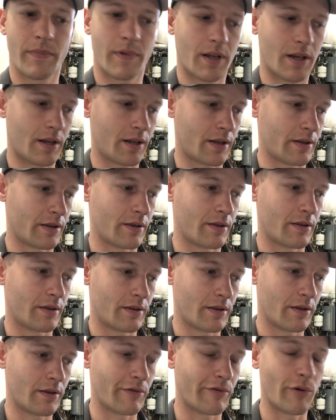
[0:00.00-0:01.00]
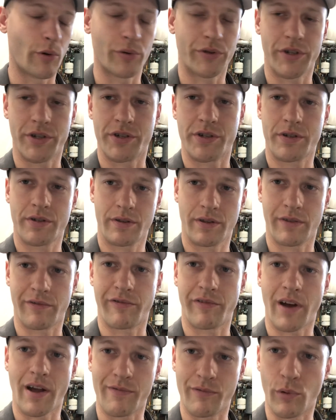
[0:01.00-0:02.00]
and the voltage, the
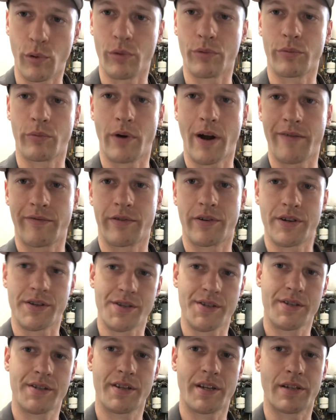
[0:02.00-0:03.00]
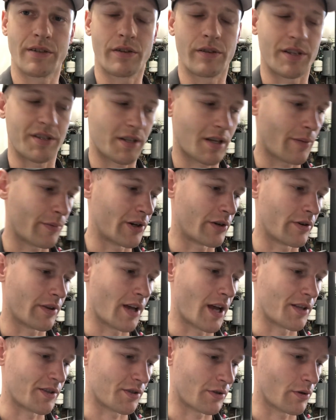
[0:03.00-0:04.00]
5-volt reference signal that's coming out of
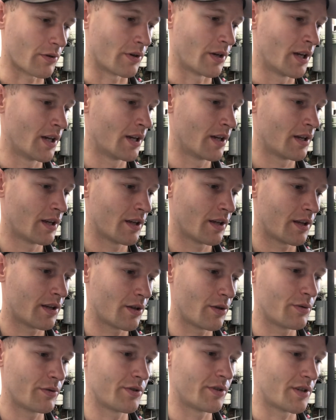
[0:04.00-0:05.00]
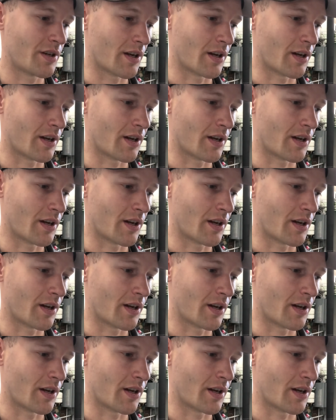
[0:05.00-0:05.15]
that. So huge